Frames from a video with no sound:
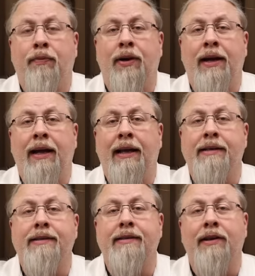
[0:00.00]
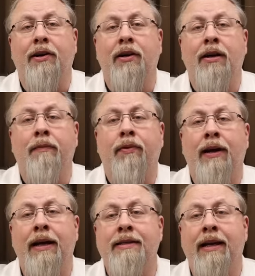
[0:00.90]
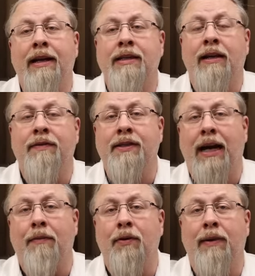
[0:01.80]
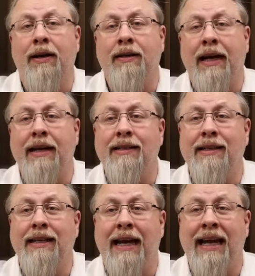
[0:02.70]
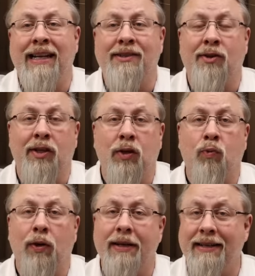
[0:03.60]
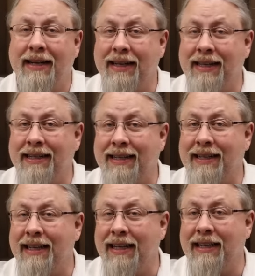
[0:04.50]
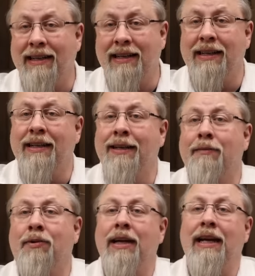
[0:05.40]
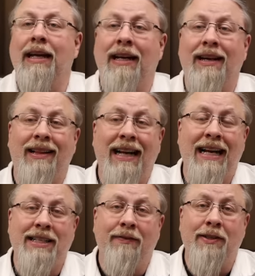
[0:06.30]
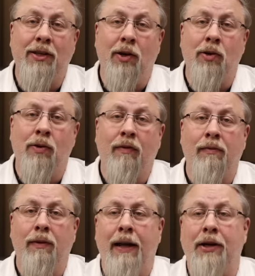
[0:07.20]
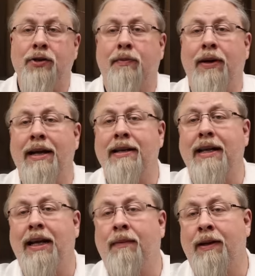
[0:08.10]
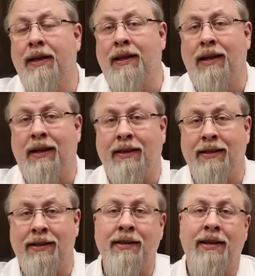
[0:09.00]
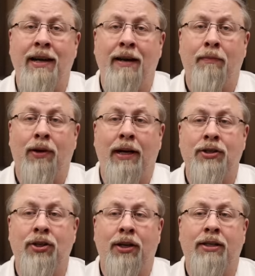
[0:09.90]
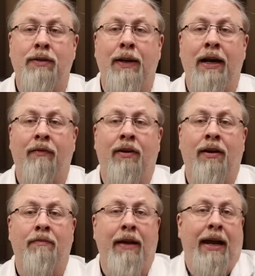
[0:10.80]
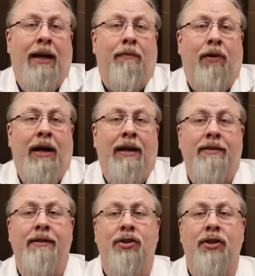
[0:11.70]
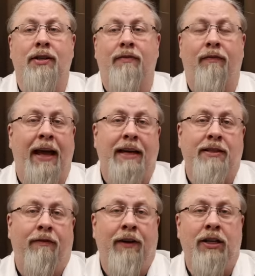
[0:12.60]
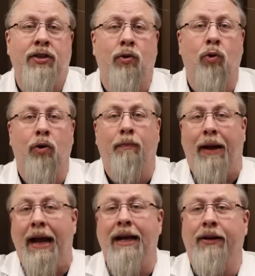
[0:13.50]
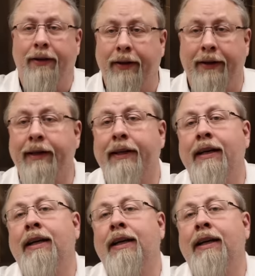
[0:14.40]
price. The current price as of Cyber Monday today is only $199, putting it in a class of its own from a major brand name. This is the kind of price you'd expect from made up brands such as Fast Fish or Banggood.